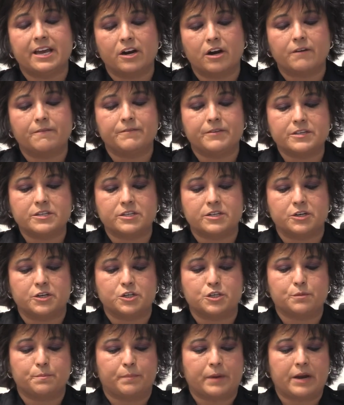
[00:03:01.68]
and our
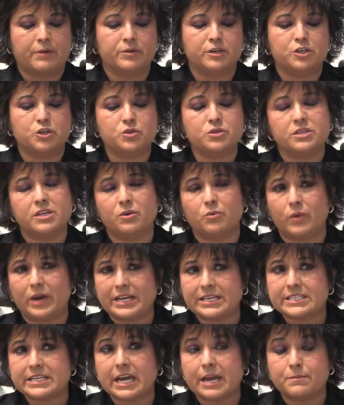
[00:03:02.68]
visitors by reducing
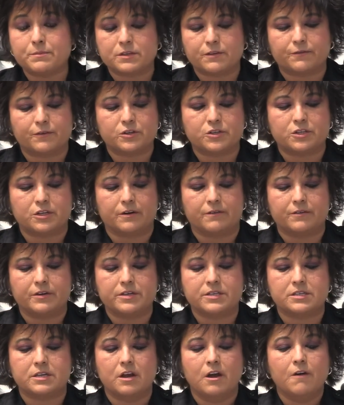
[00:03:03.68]
wait times for
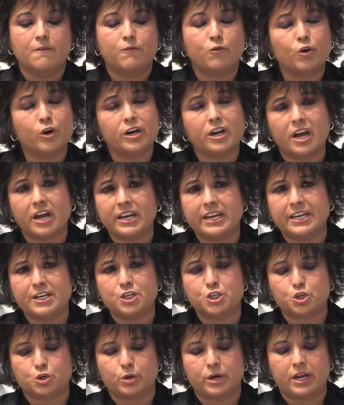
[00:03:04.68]
service for
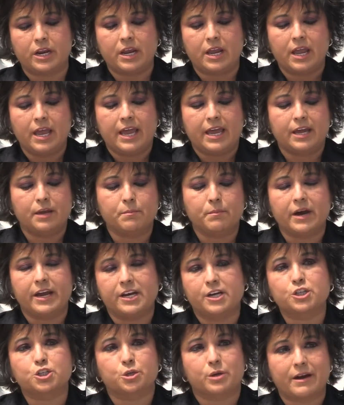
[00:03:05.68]
non-injury and
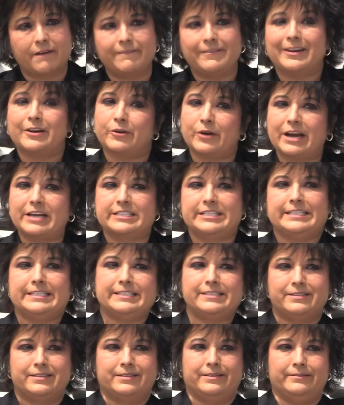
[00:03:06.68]
minor traffic
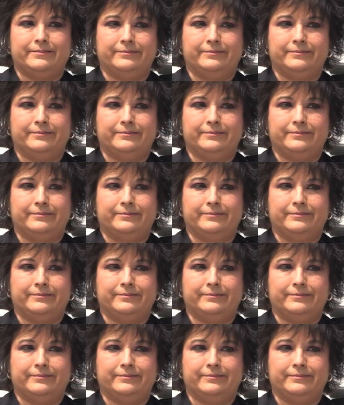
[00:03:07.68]
crashes.